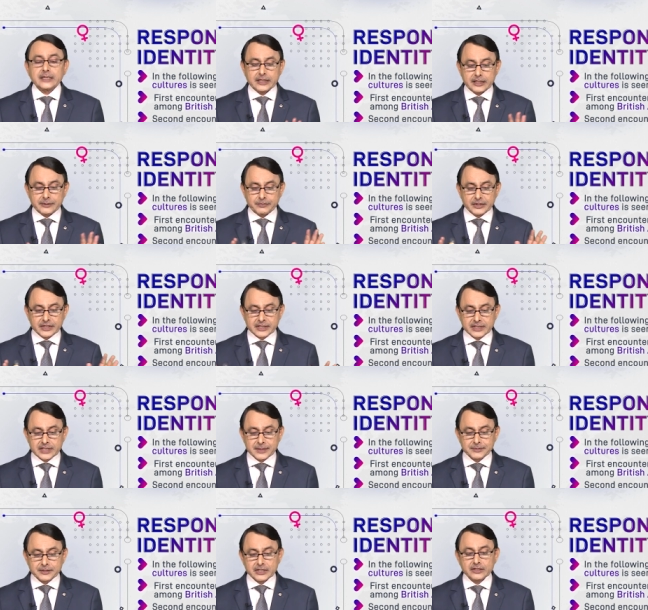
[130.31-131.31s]
the
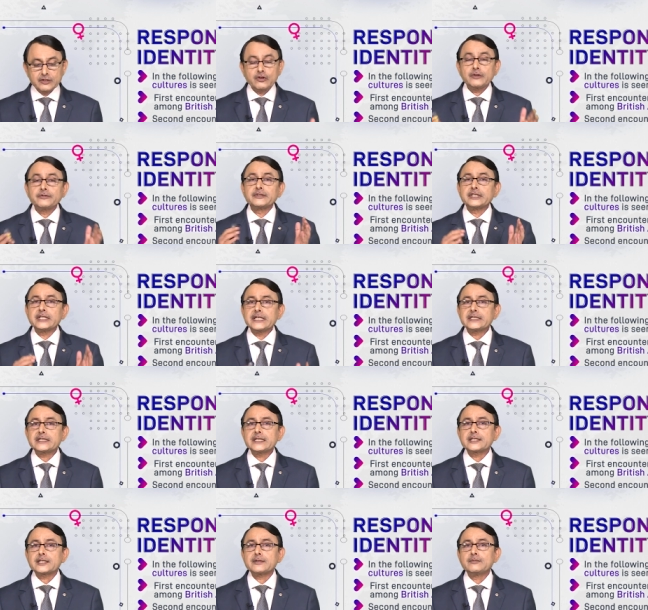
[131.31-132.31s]
perception of
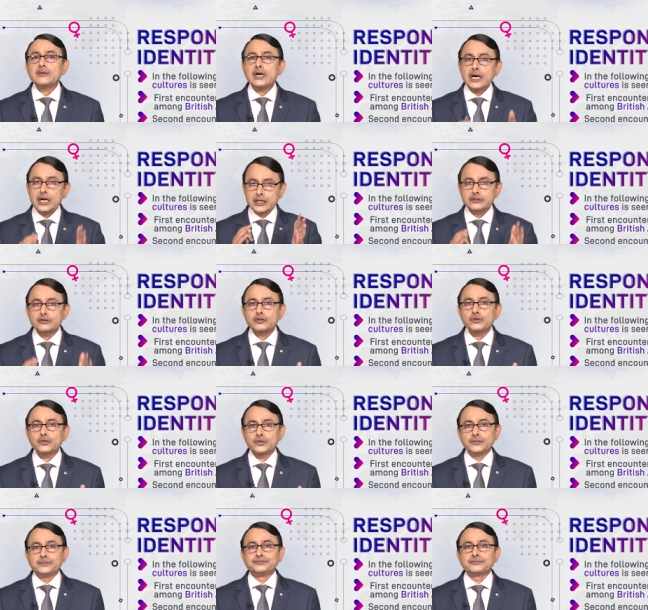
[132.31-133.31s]
racism also
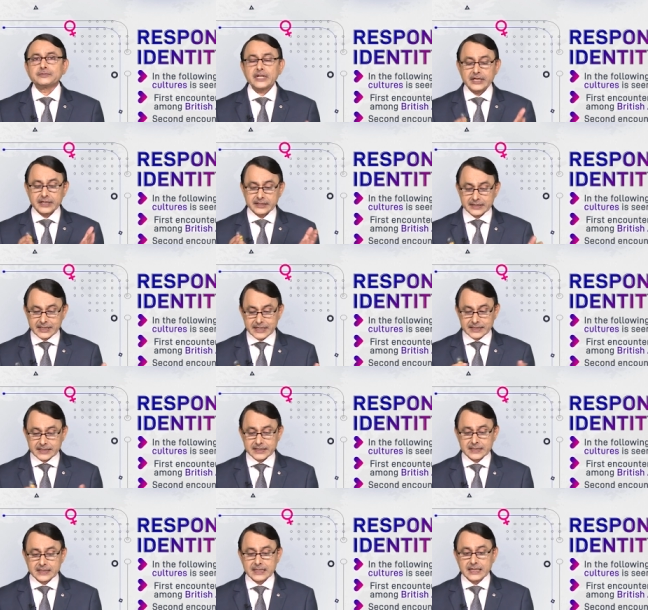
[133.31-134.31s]

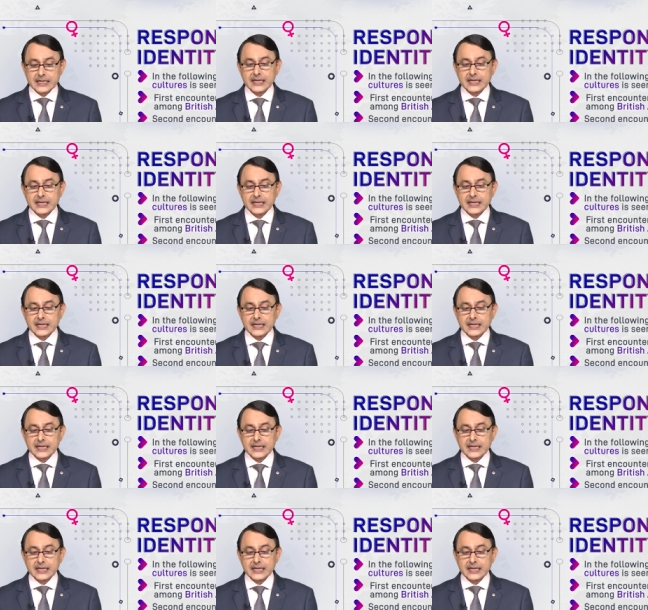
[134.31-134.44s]
exists